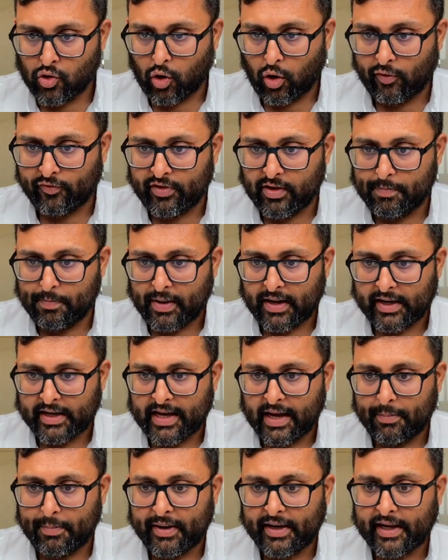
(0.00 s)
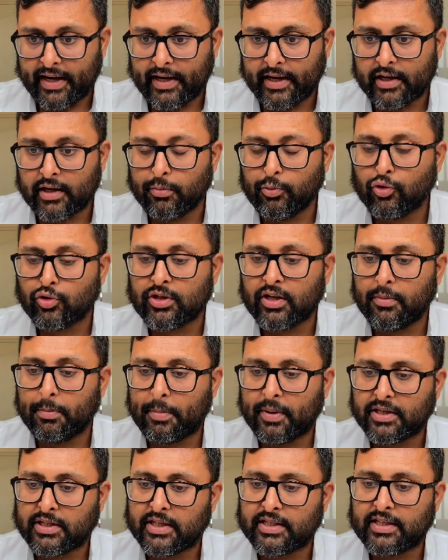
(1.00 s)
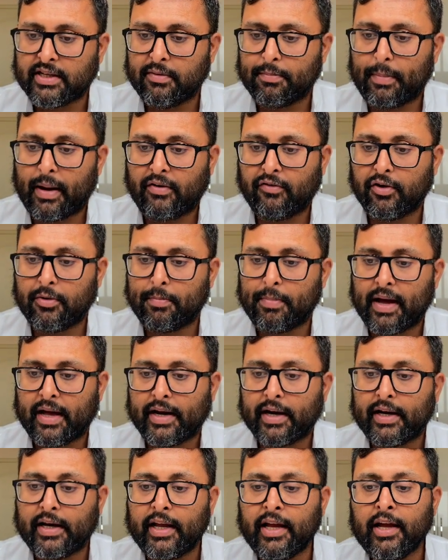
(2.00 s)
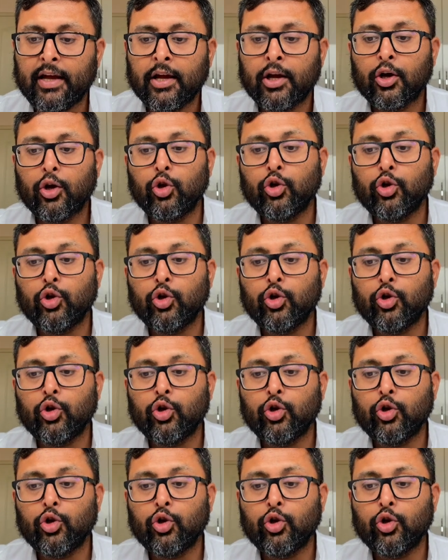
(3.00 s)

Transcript: of the per capita income using purchasing power parity,